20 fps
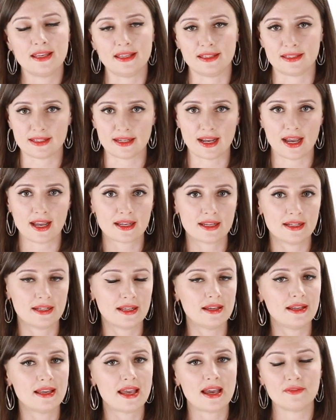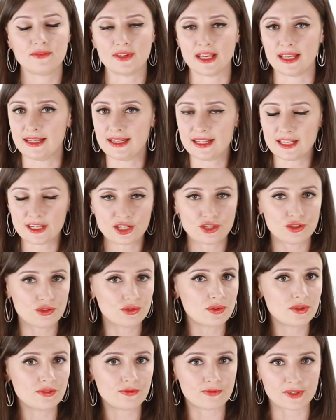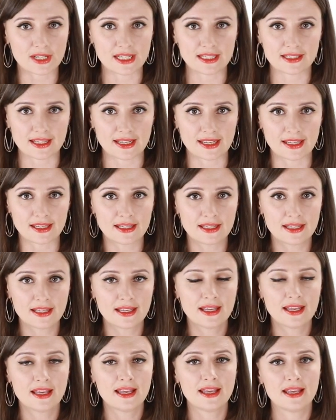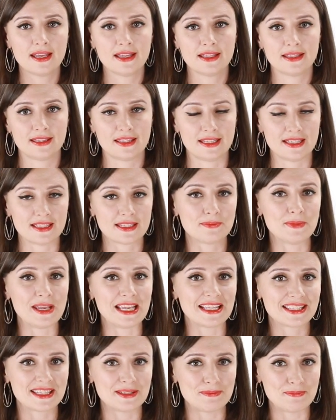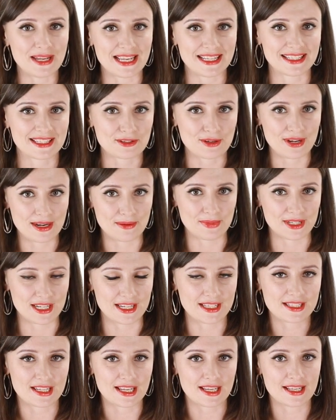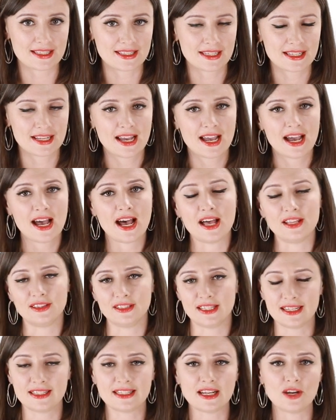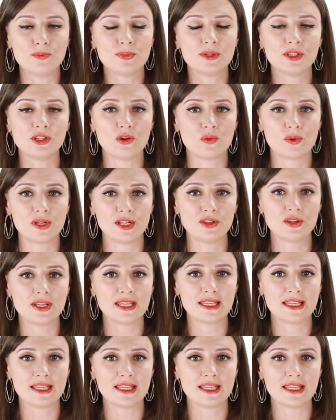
It's not gonna have any issues with freezing. This makes the best cranberry sauce. I'll link down below where you